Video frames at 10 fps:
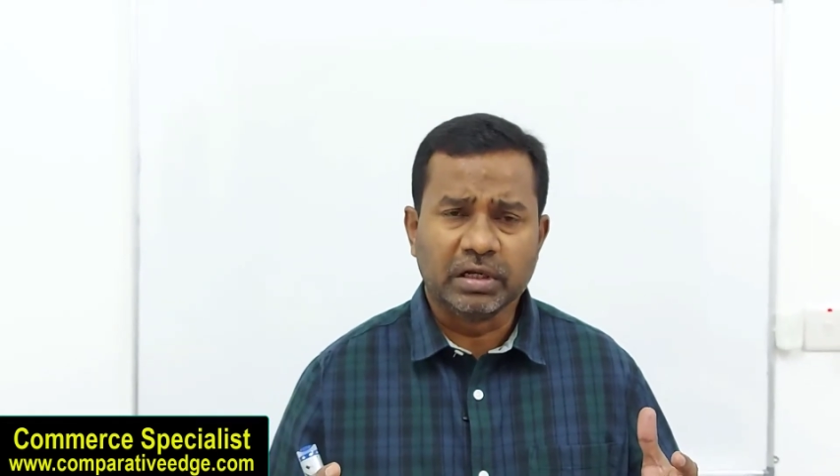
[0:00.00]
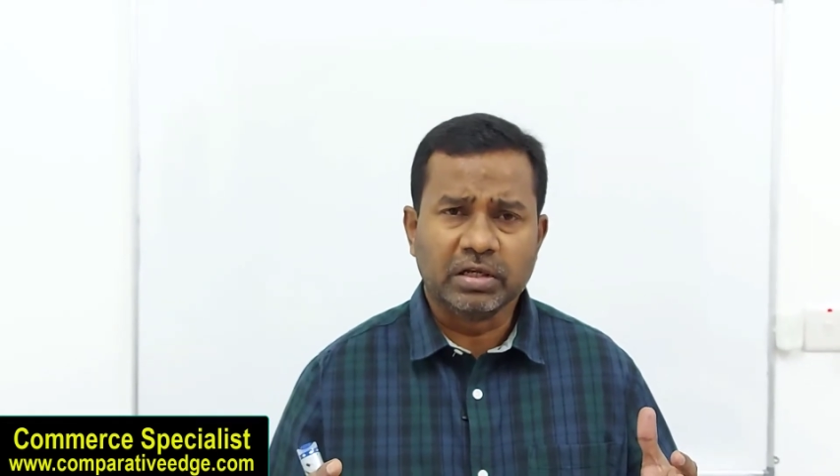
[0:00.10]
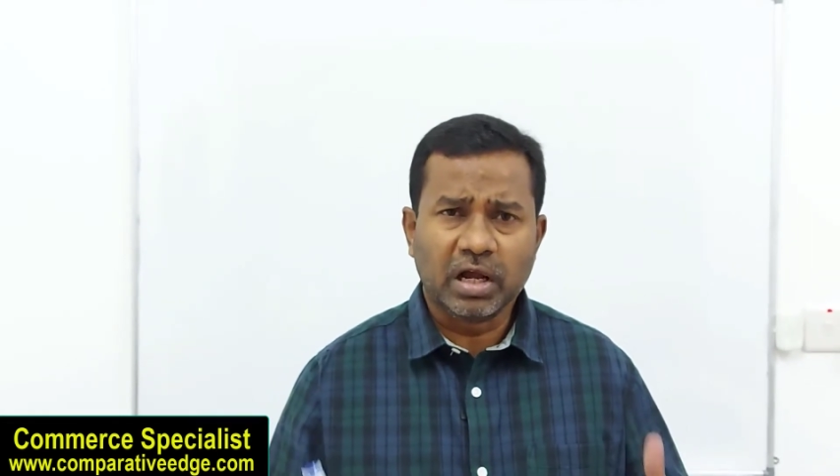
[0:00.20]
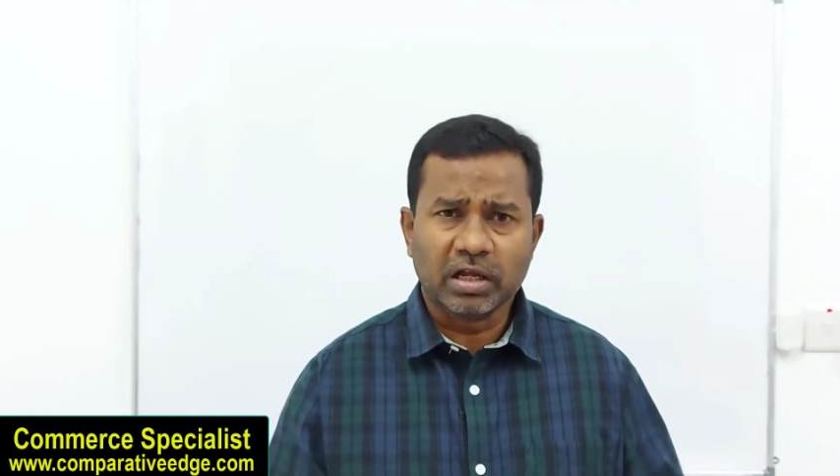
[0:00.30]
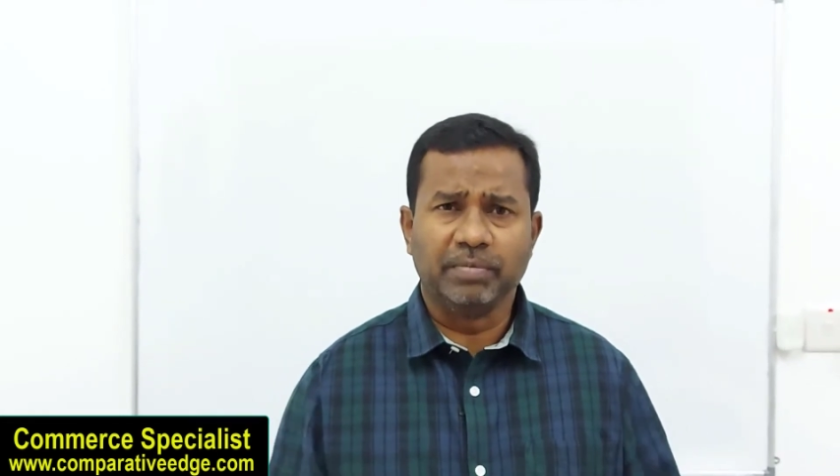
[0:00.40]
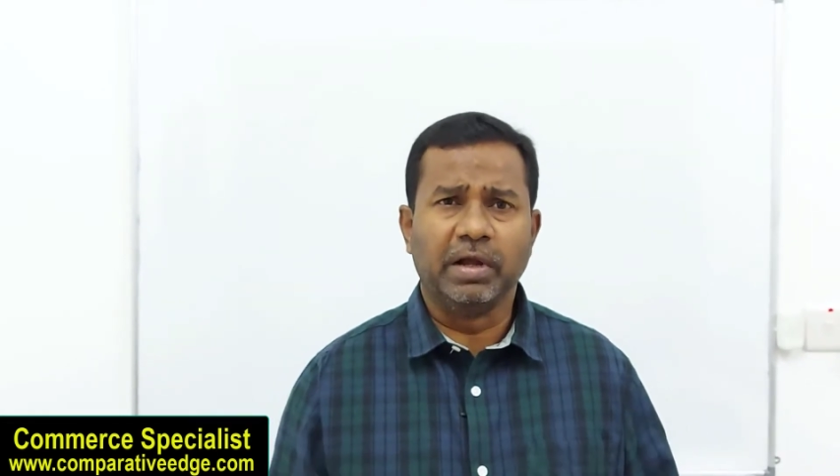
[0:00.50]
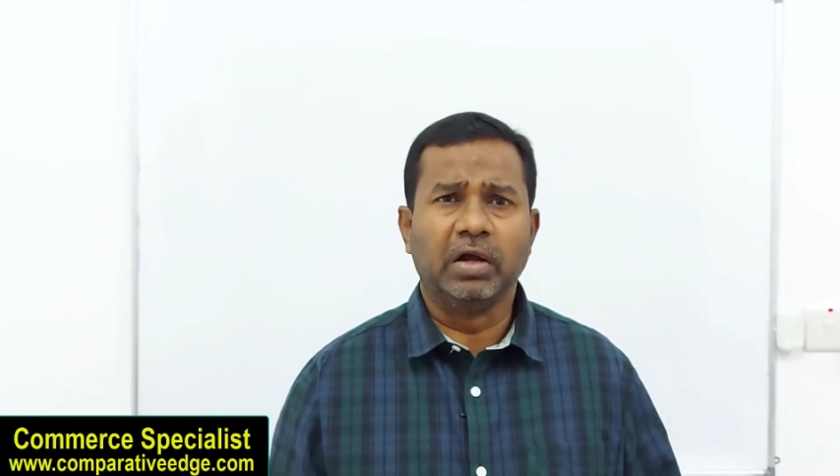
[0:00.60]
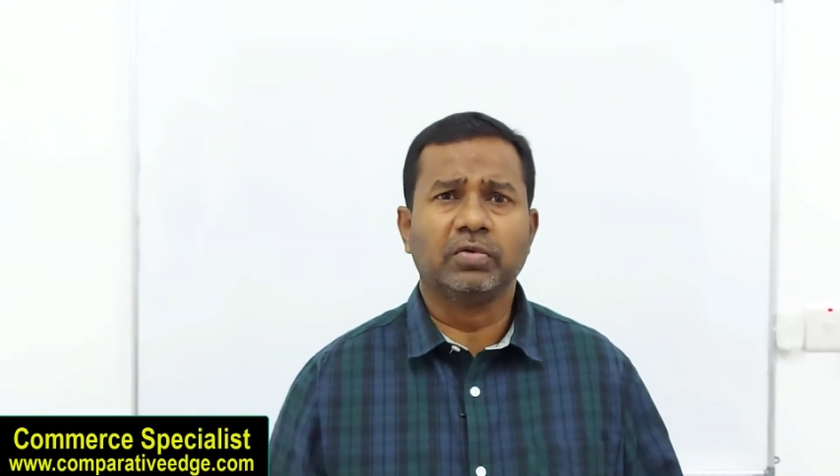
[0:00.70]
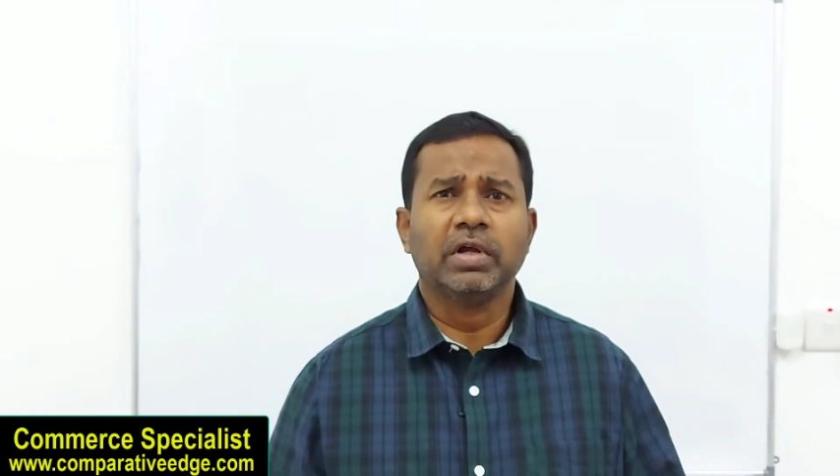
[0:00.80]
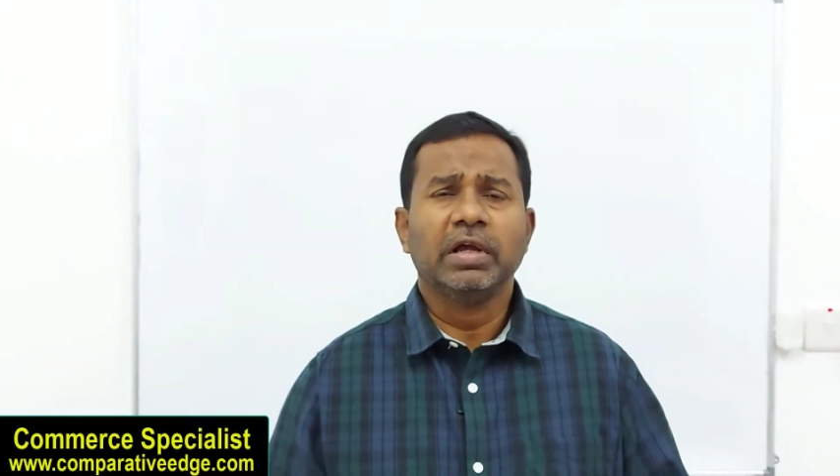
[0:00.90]
talk
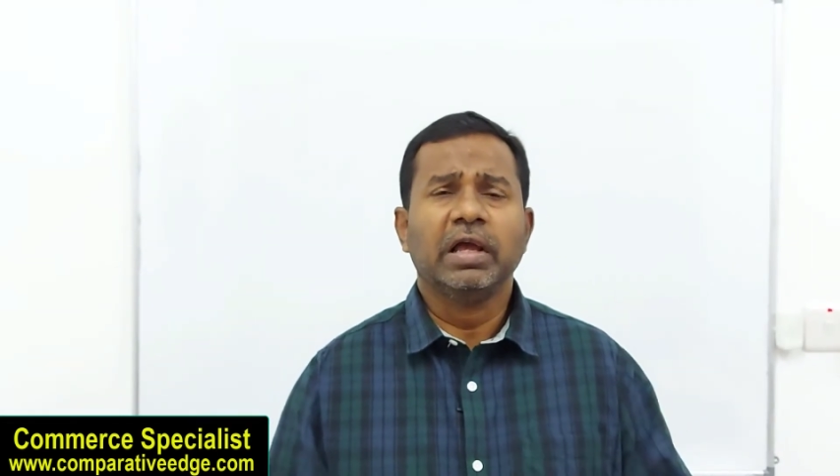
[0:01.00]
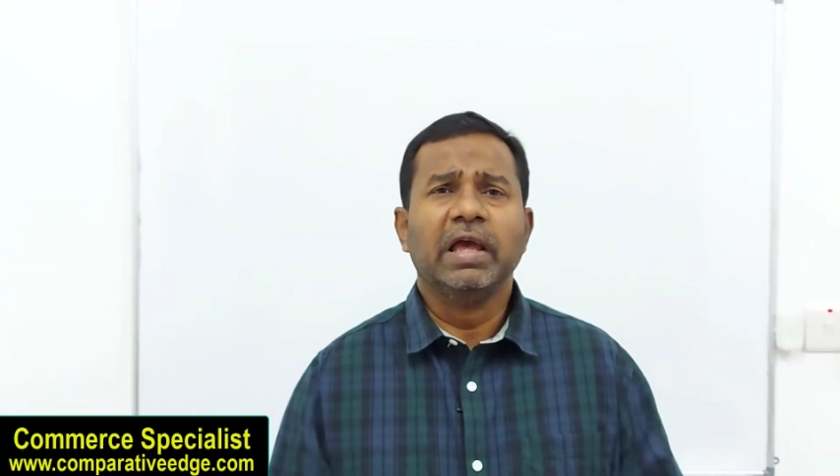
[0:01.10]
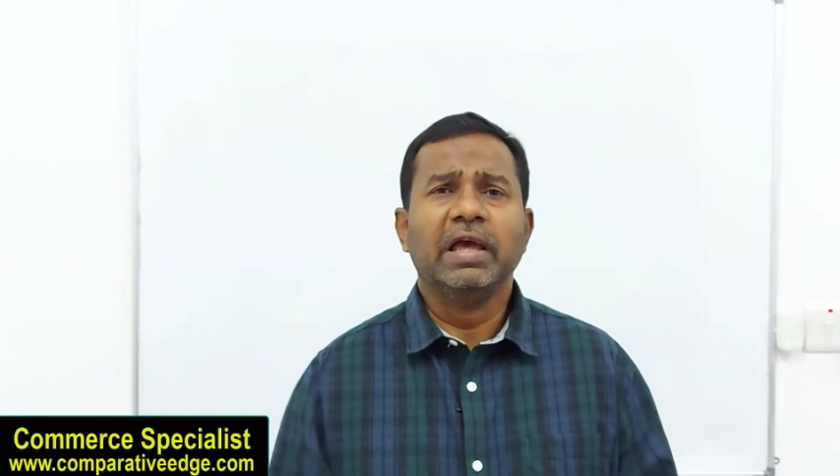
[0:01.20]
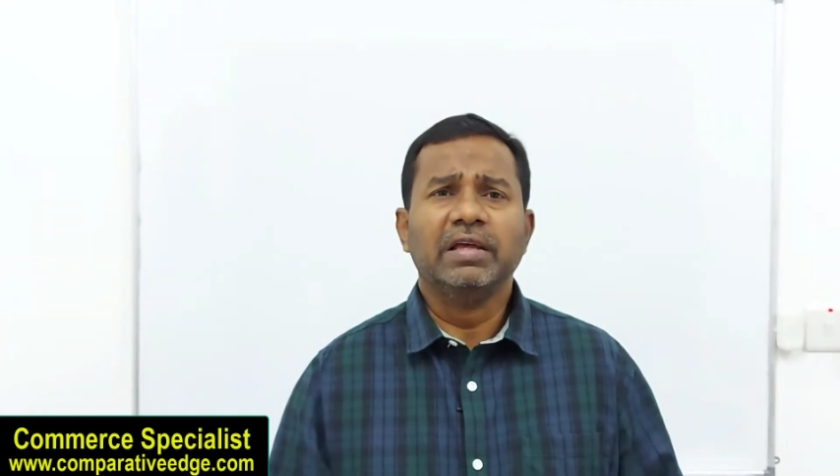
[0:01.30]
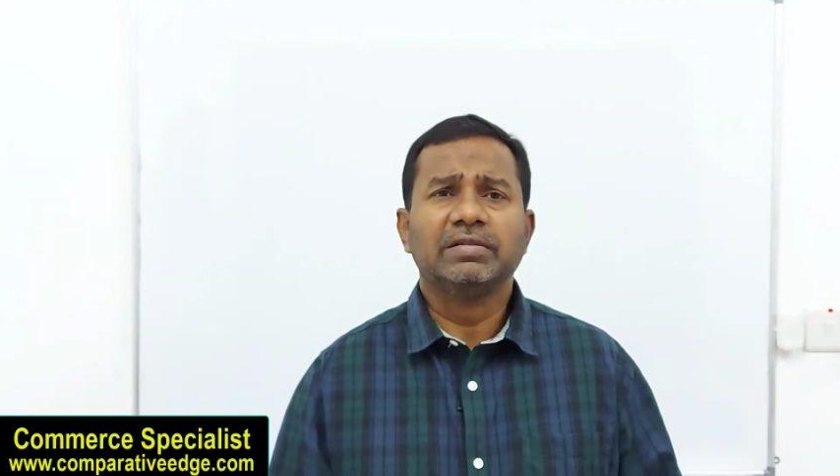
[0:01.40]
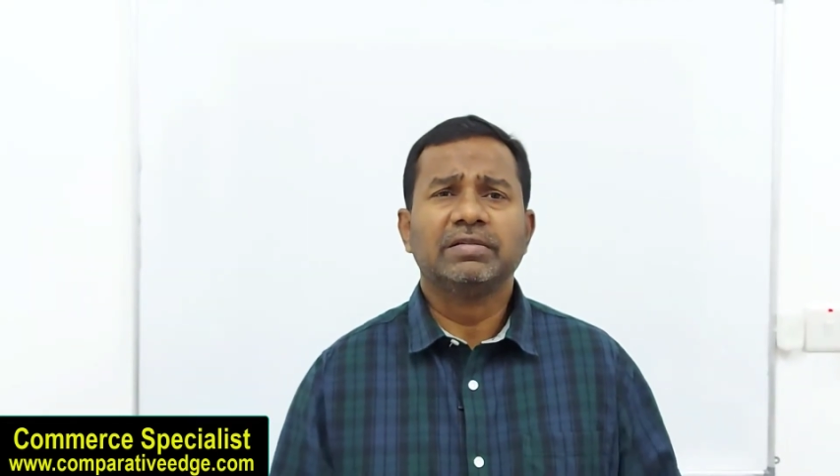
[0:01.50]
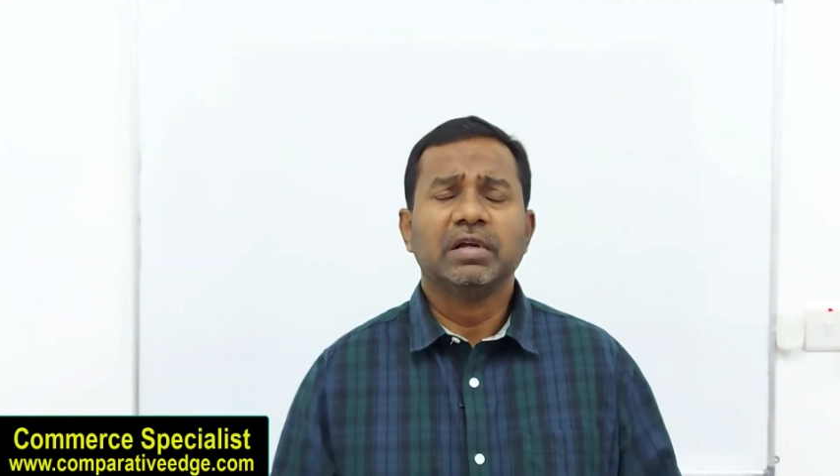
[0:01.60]
about is